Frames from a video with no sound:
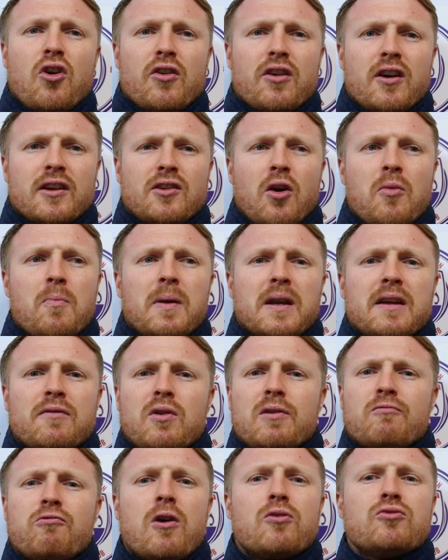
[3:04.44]
gone, I don't believe
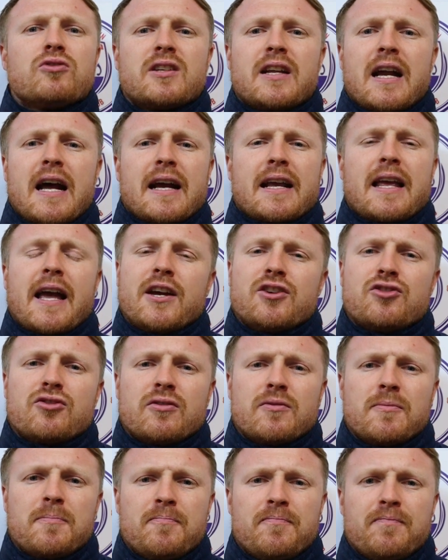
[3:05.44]
we rose to that occasion.